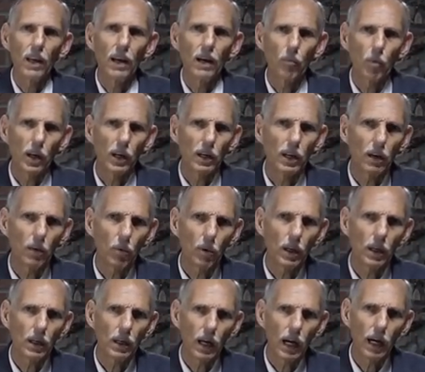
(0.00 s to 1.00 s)

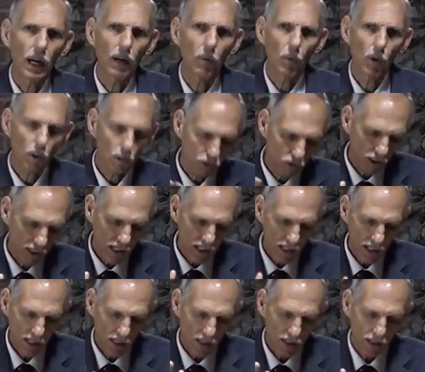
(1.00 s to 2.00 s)
When we'll
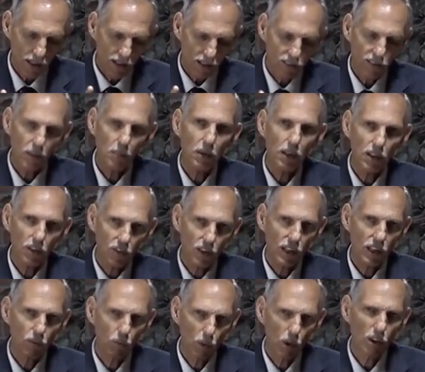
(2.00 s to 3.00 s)
see some of the
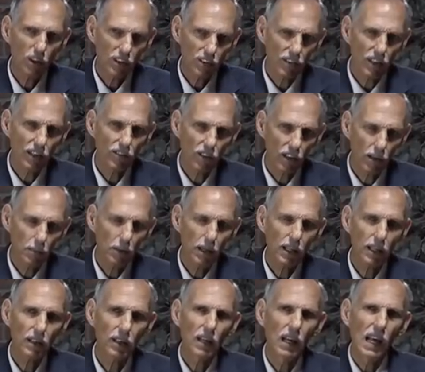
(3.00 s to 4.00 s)
things we'll discuss in a
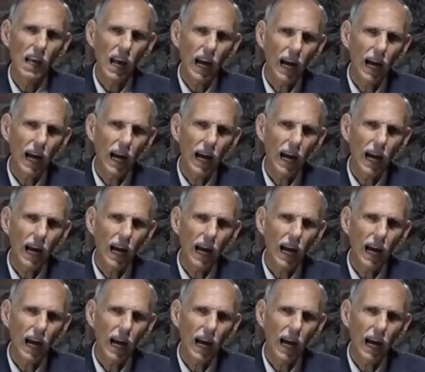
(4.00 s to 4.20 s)
minute,